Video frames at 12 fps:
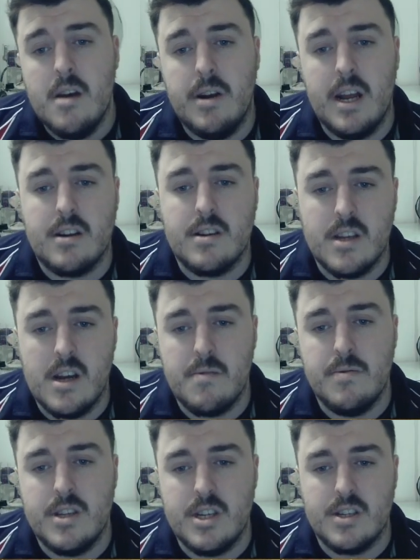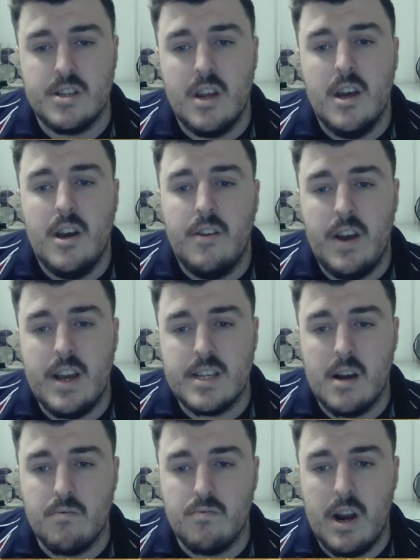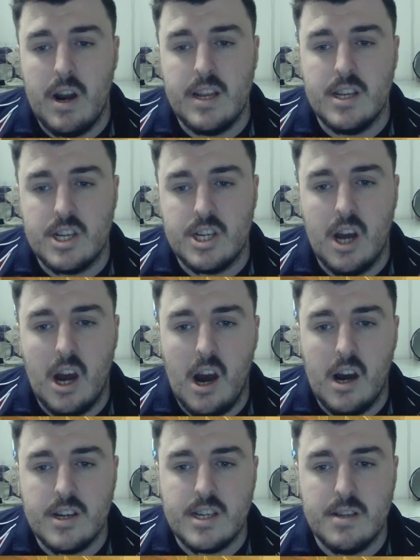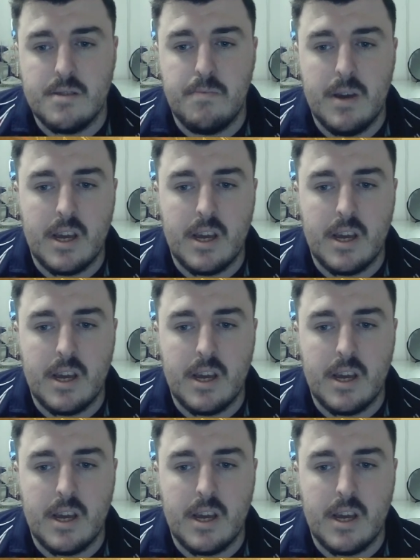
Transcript: My Necrosphinx are just facing up ready to charge this big